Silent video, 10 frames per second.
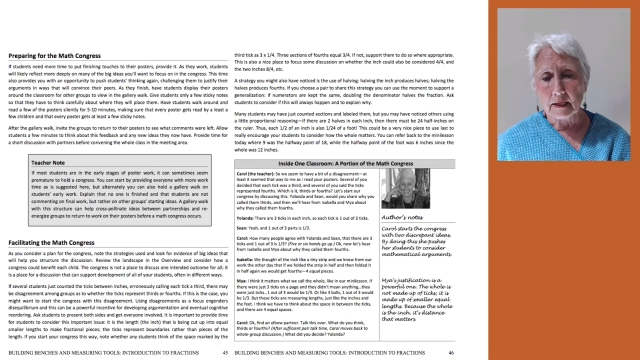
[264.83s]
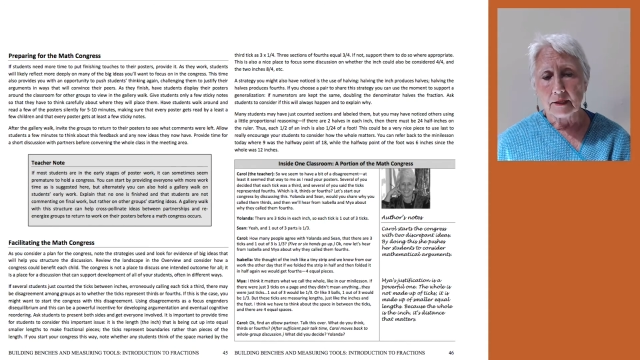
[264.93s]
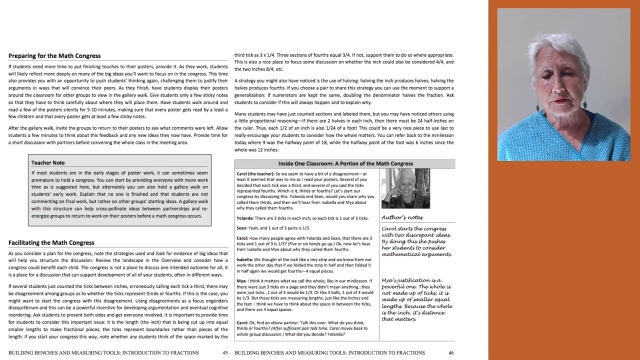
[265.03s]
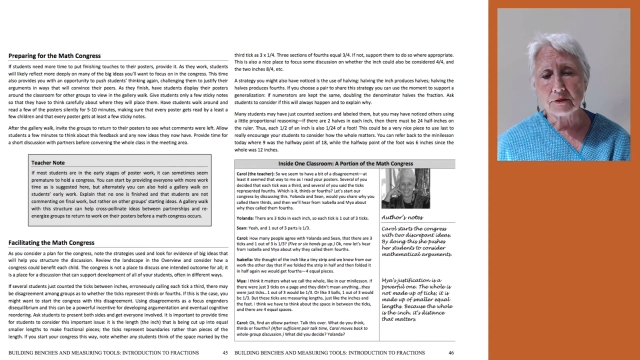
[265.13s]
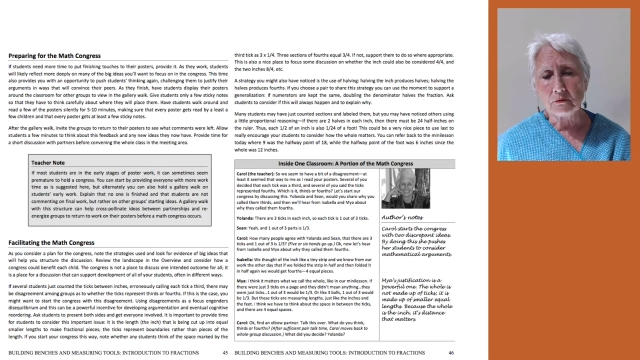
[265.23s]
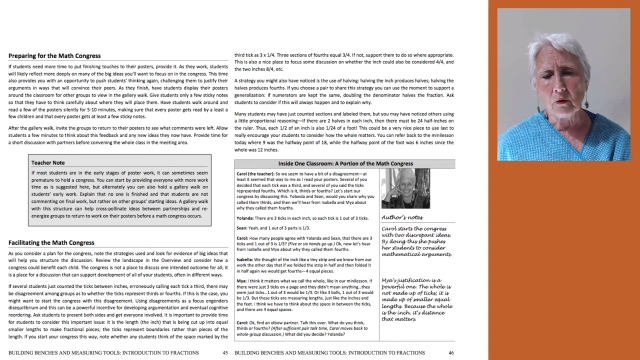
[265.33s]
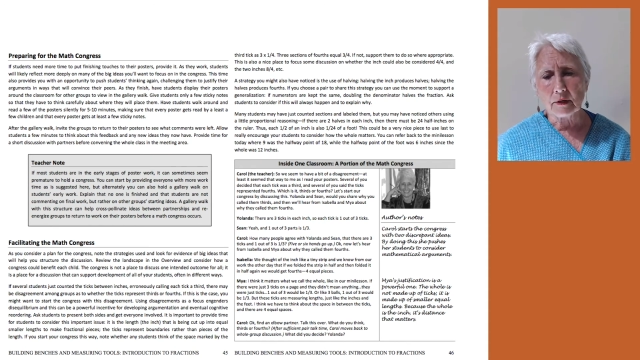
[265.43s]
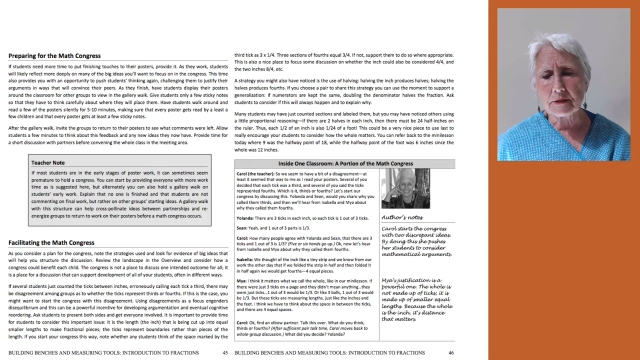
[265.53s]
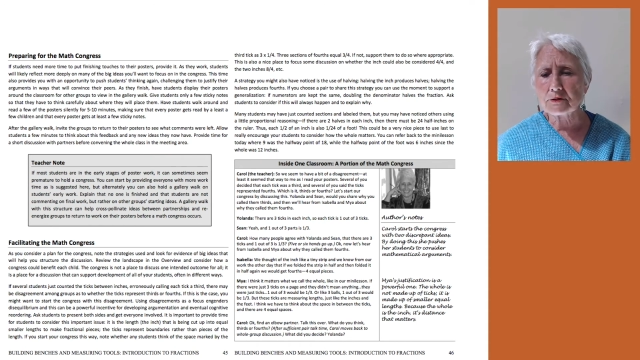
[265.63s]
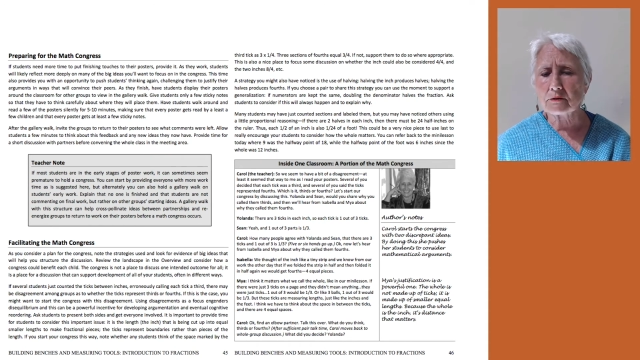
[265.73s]
to
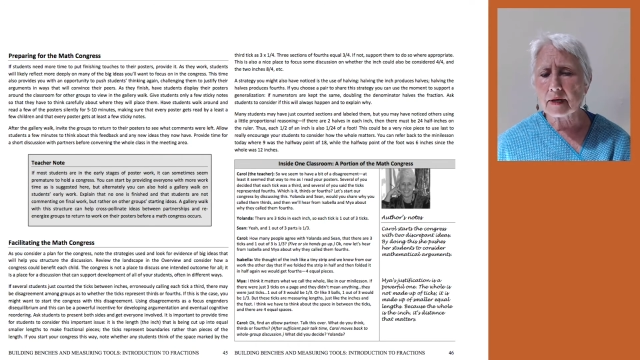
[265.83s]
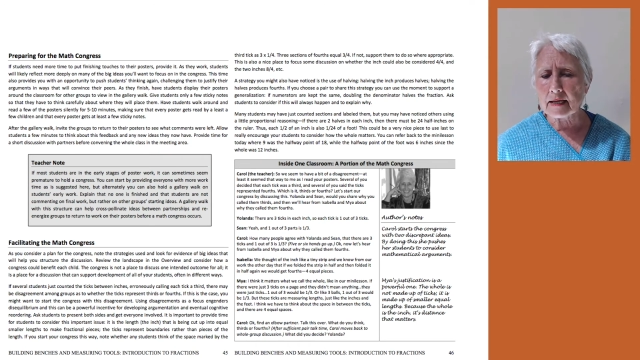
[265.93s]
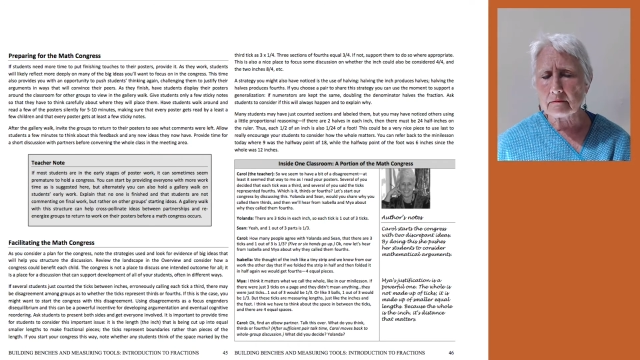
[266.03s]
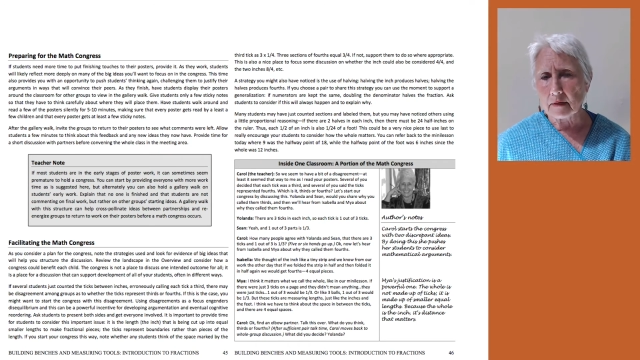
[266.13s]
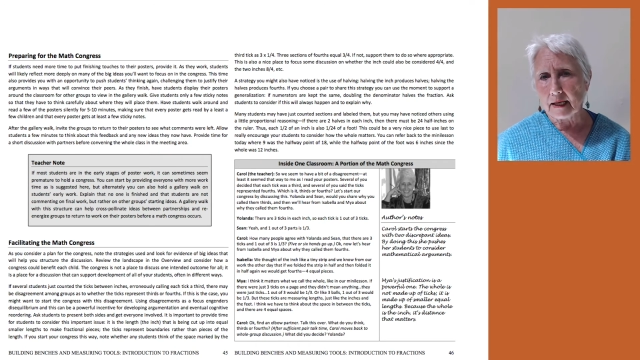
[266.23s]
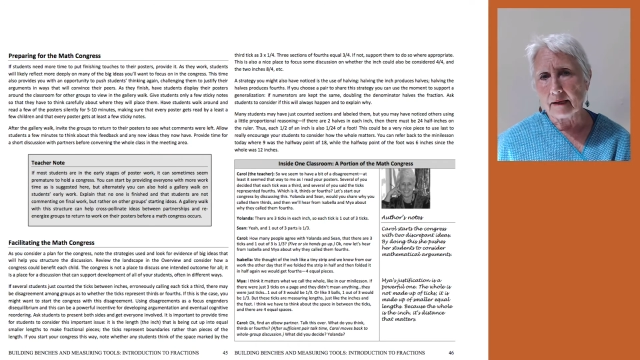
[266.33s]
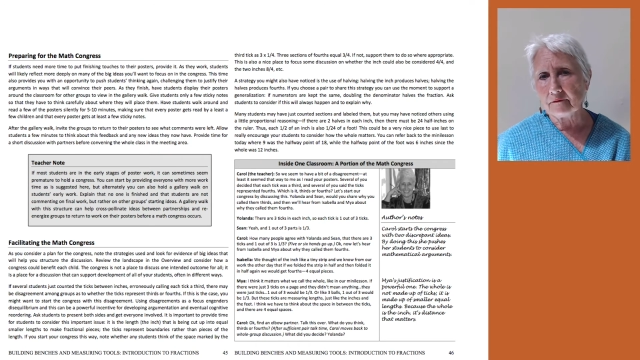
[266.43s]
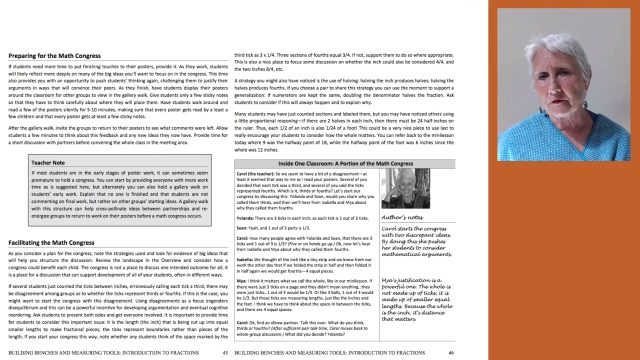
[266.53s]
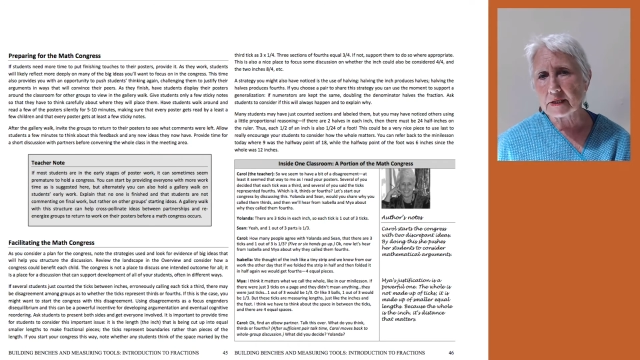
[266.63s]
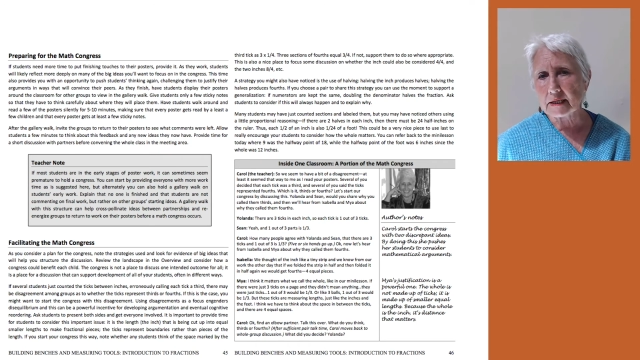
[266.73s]
orchestrate and
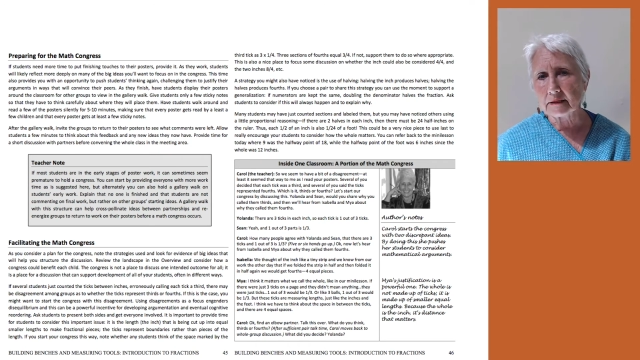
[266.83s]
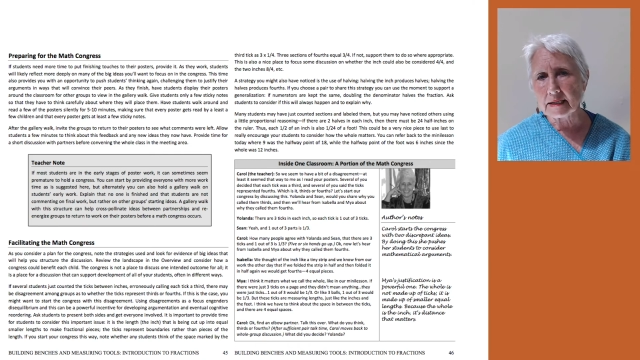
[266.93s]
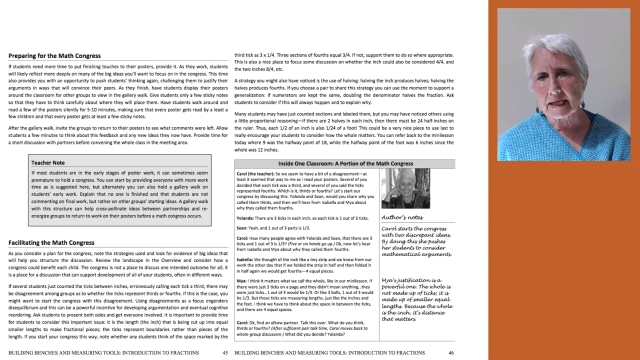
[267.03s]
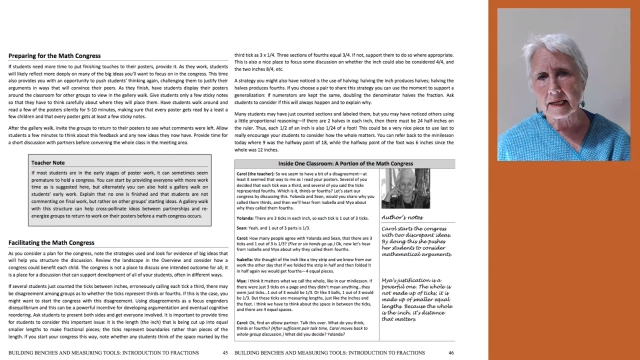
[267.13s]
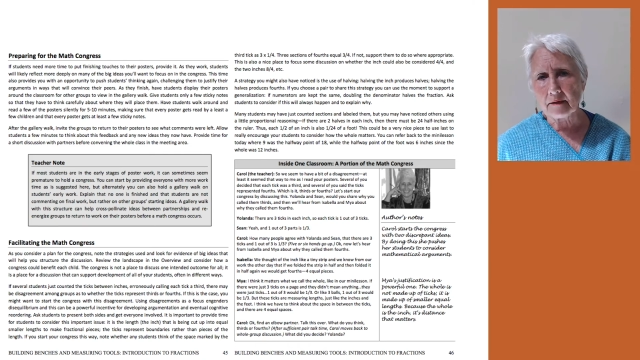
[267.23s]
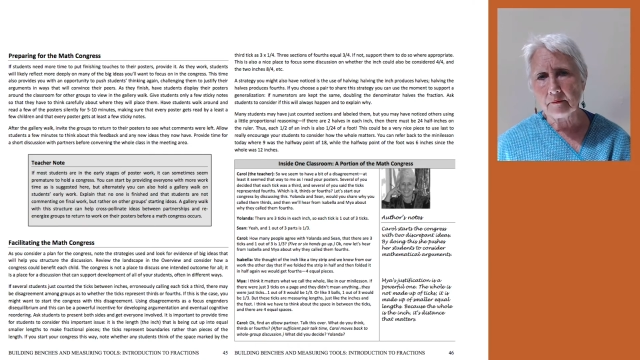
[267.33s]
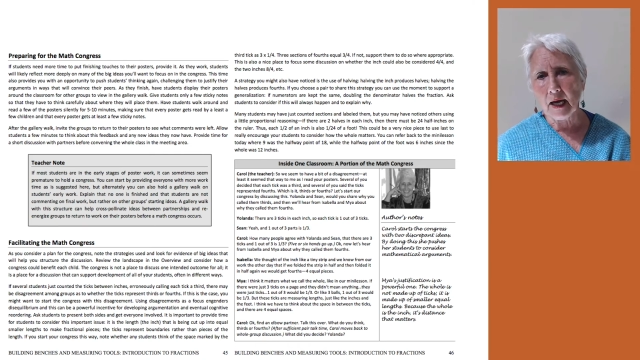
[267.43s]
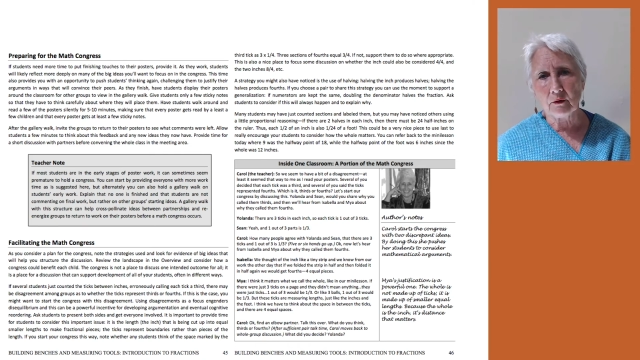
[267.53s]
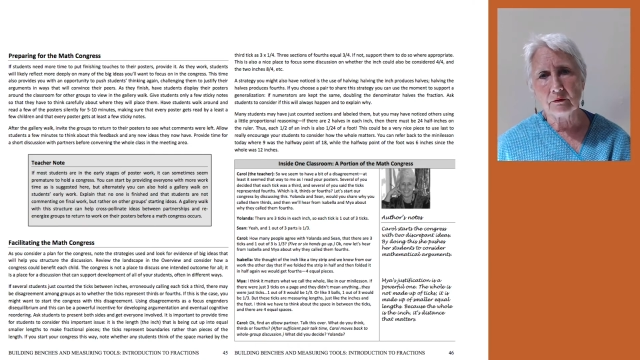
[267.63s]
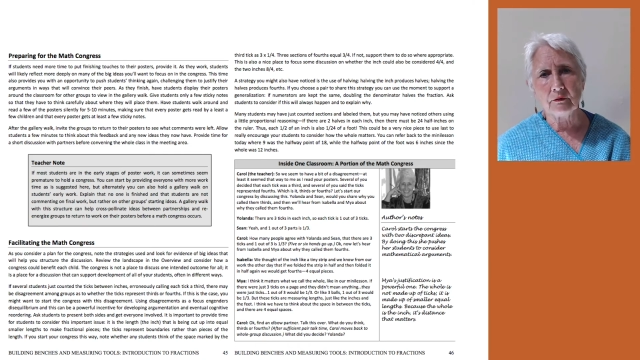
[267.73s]
facilitate
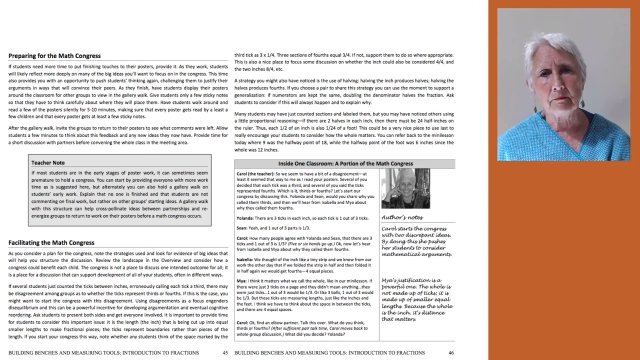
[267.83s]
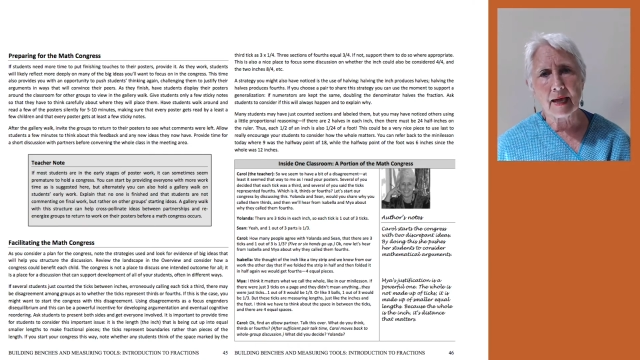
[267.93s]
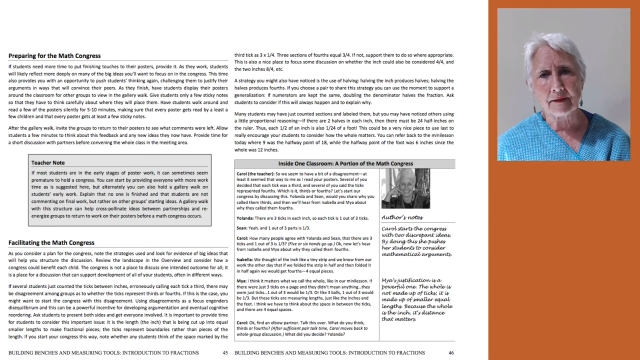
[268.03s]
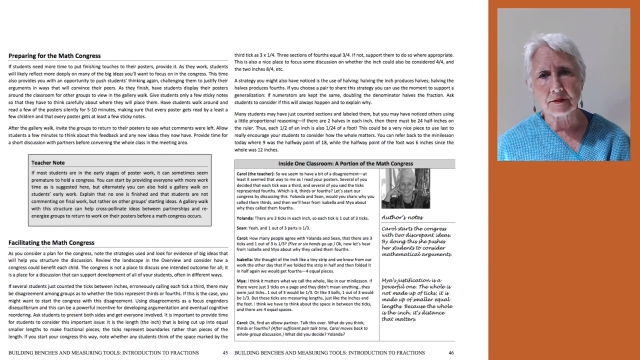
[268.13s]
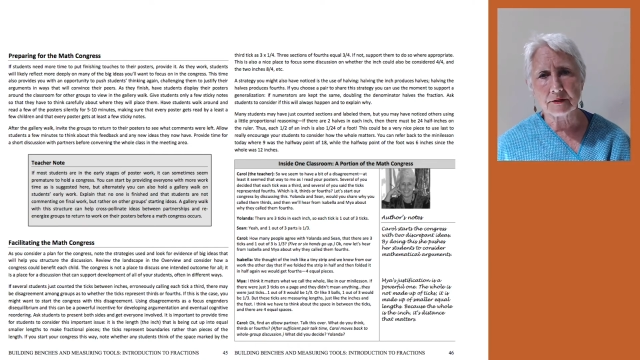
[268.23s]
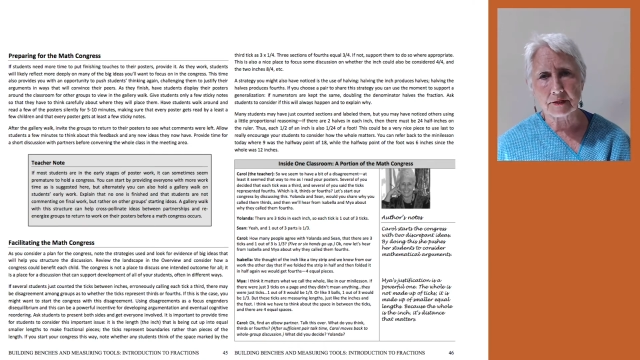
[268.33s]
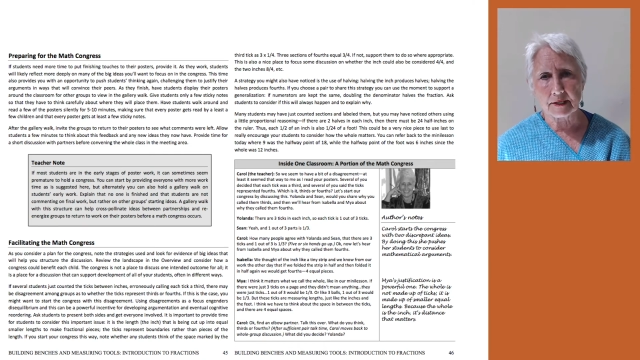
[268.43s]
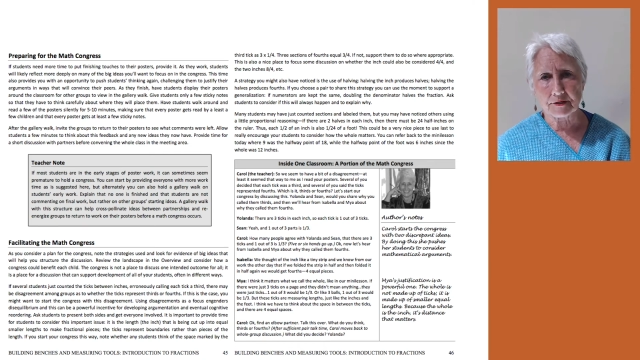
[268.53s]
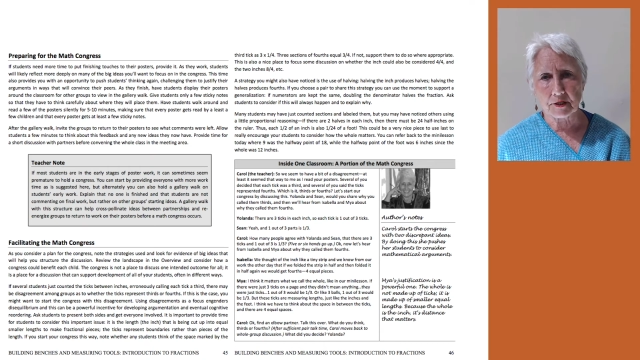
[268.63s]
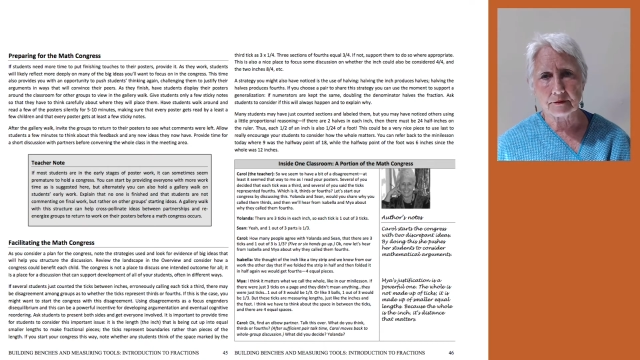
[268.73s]
powerful math
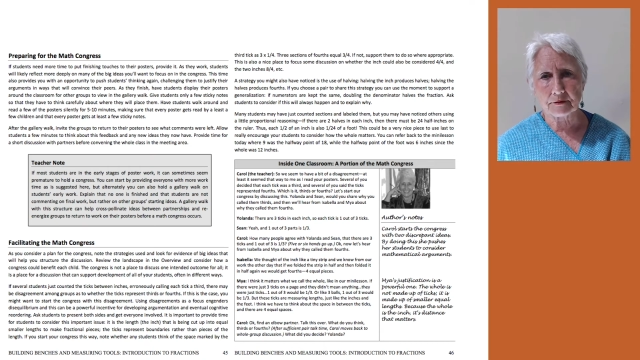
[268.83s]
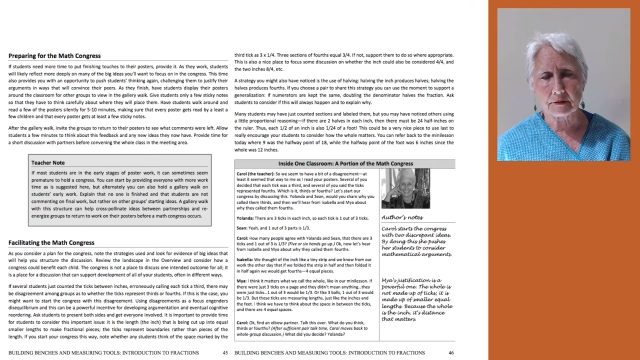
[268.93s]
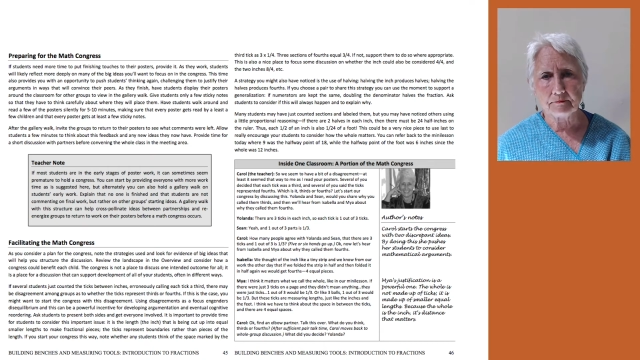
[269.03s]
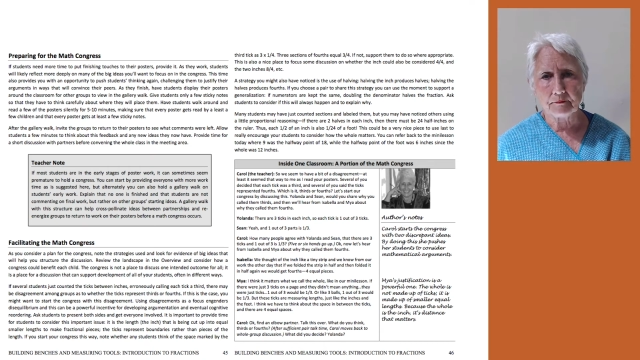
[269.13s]
discussions